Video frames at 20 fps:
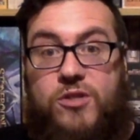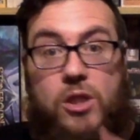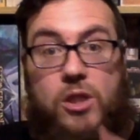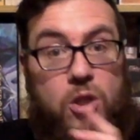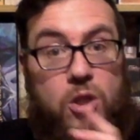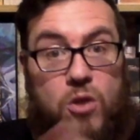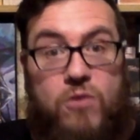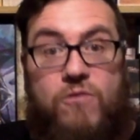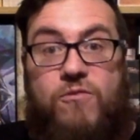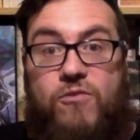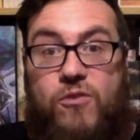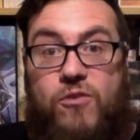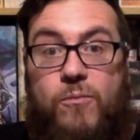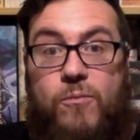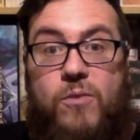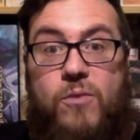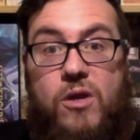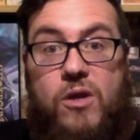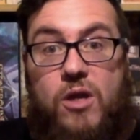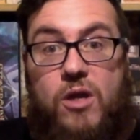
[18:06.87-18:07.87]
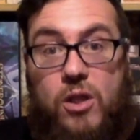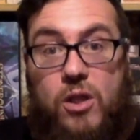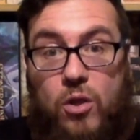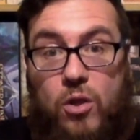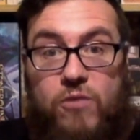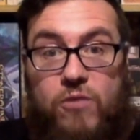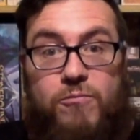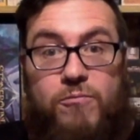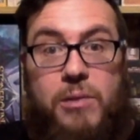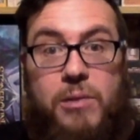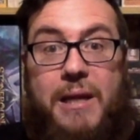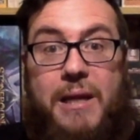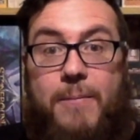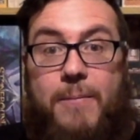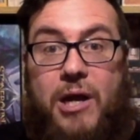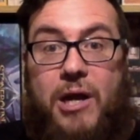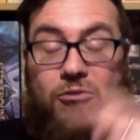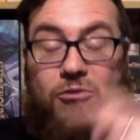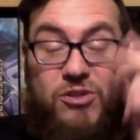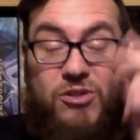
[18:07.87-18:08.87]
A lot of
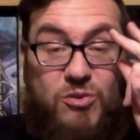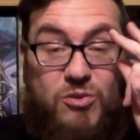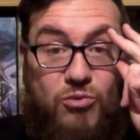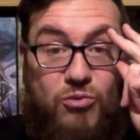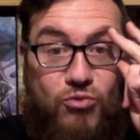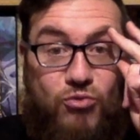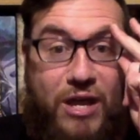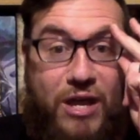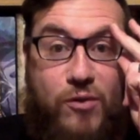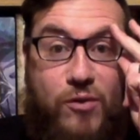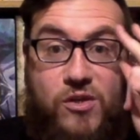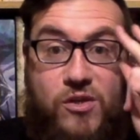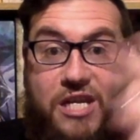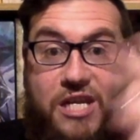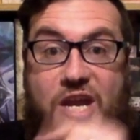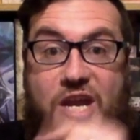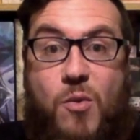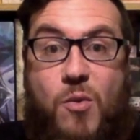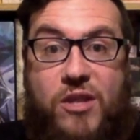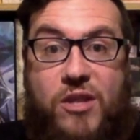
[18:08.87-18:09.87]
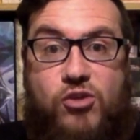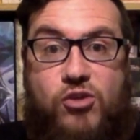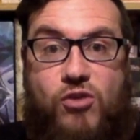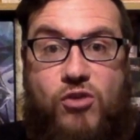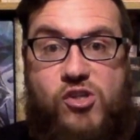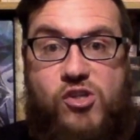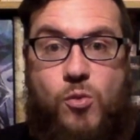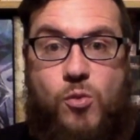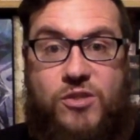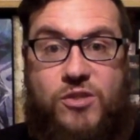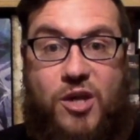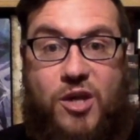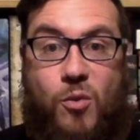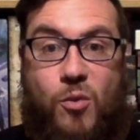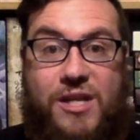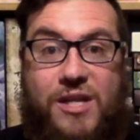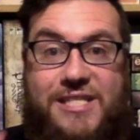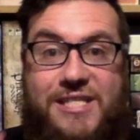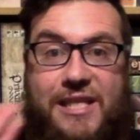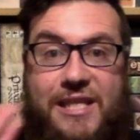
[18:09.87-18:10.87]
pirates were around near where the treasure was. I
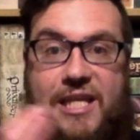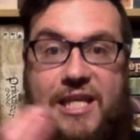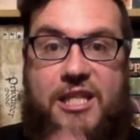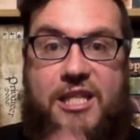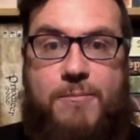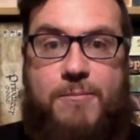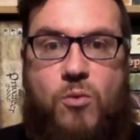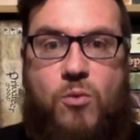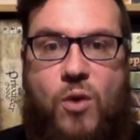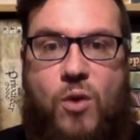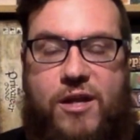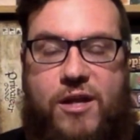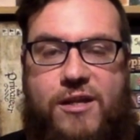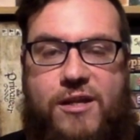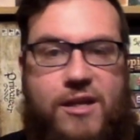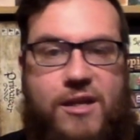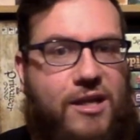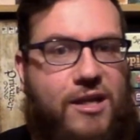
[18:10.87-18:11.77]
wanted to lead them away.